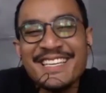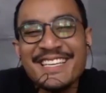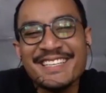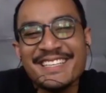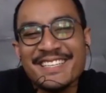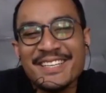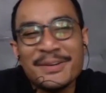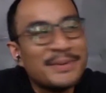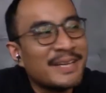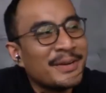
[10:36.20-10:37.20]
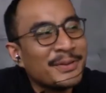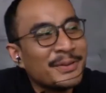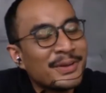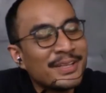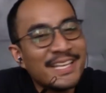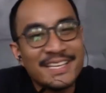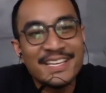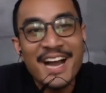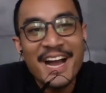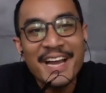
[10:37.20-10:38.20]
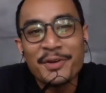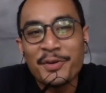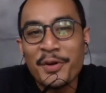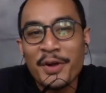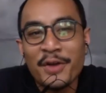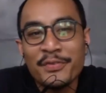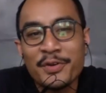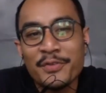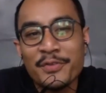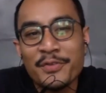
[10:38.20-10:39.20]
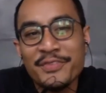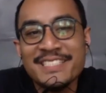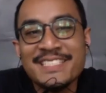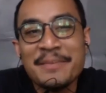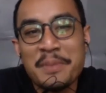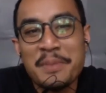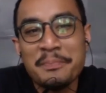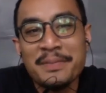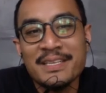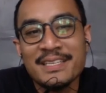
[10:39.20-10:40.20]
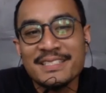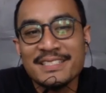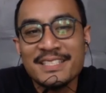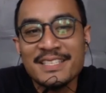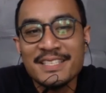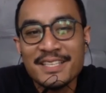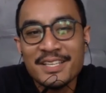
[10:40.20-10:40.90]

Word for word: the, how you call that, the art of convincing people to